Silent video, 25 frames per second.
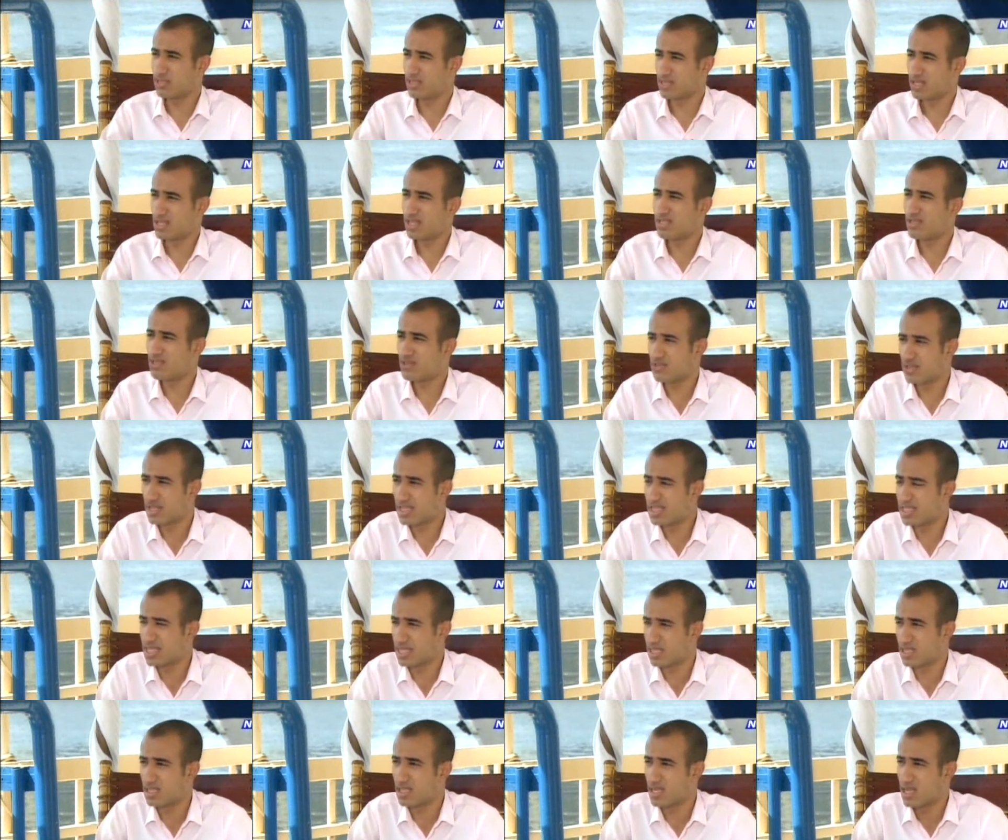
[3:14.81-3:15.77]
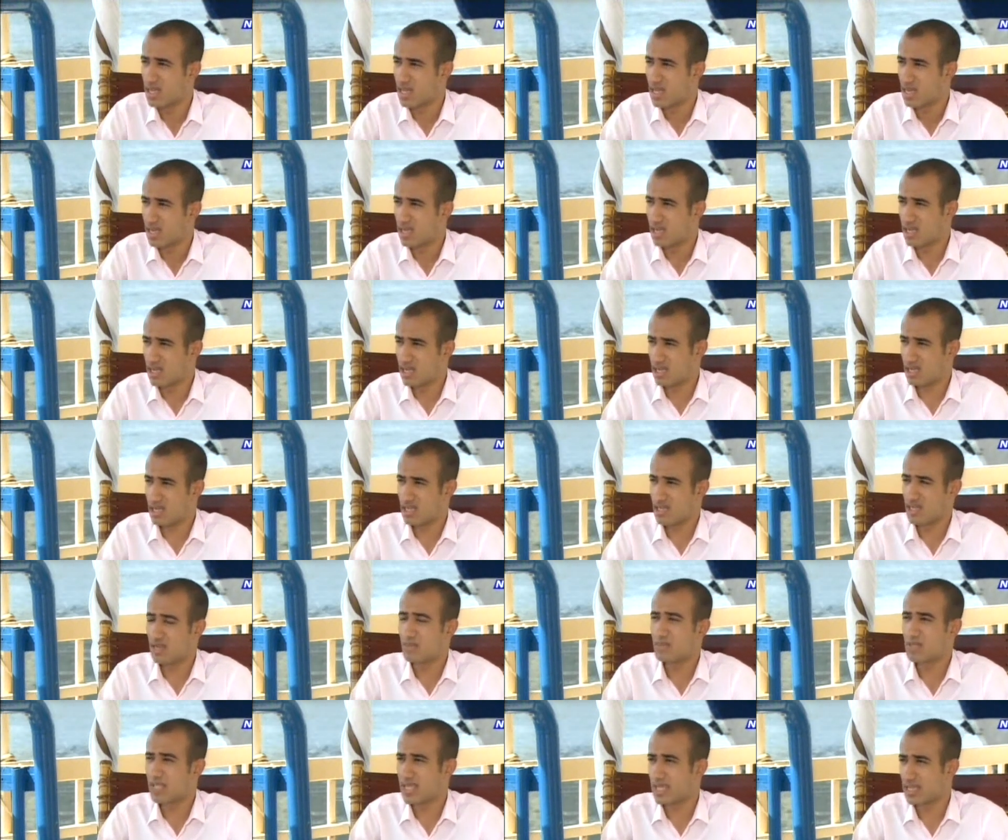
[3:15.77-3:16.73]
industries and
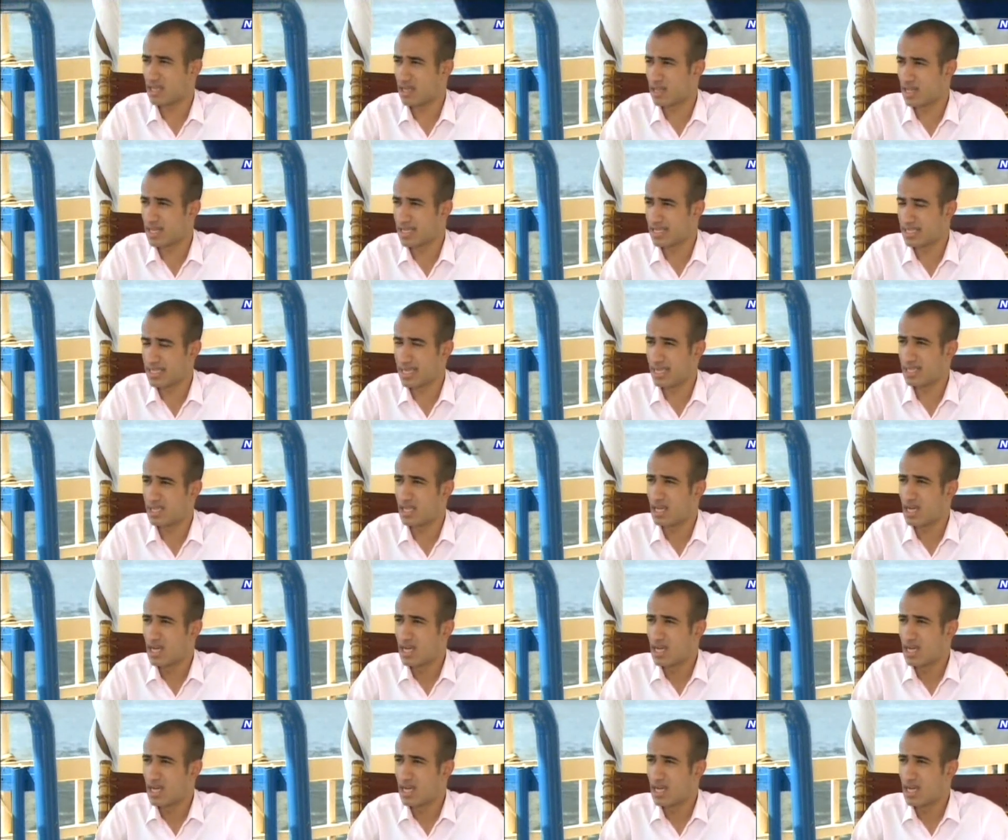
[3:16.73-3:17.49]
something like that.